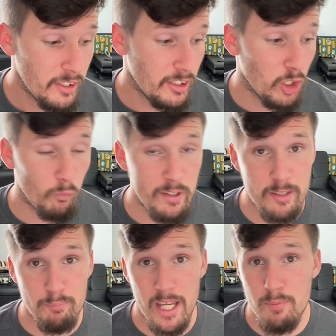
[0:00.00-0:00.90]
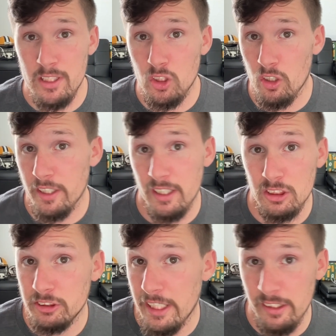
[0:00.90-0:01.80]
You know, we can maybe target a
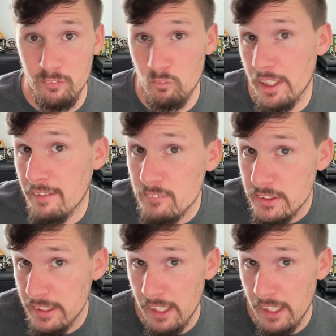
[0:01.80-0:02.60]
Jalen Ramsey.